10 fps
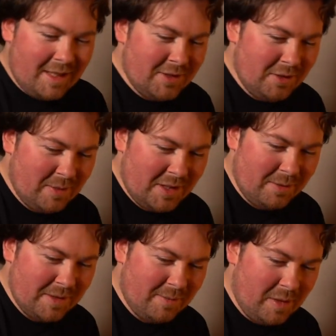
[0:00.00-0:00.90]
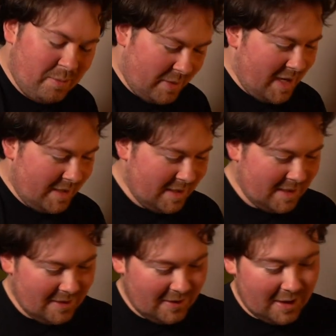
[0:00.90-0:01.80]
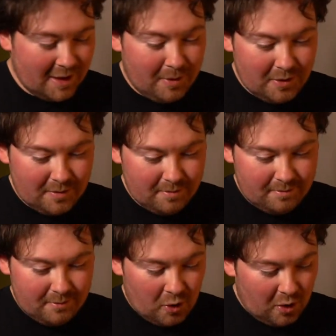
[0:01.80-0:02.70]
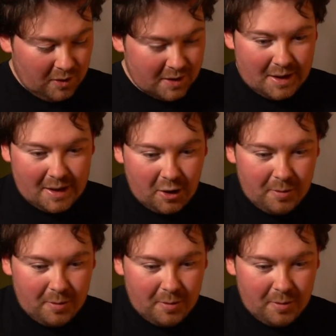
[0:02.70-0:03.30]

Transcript: I do wish I was able to practice longer. I'm on holiday now.